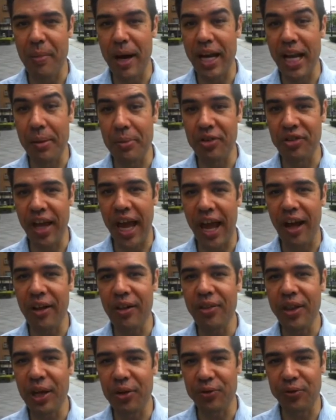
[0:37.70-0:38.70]
My name is
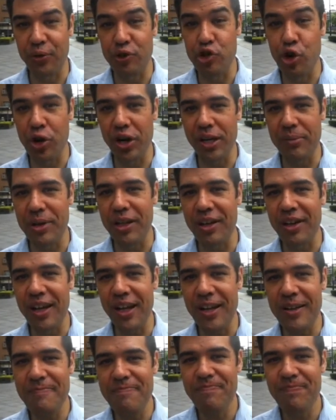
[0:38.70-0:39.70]
Al. Thanks for joining me
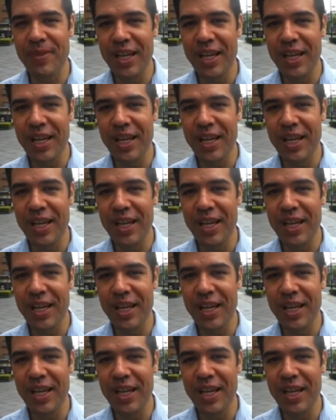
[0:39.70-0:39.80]
today.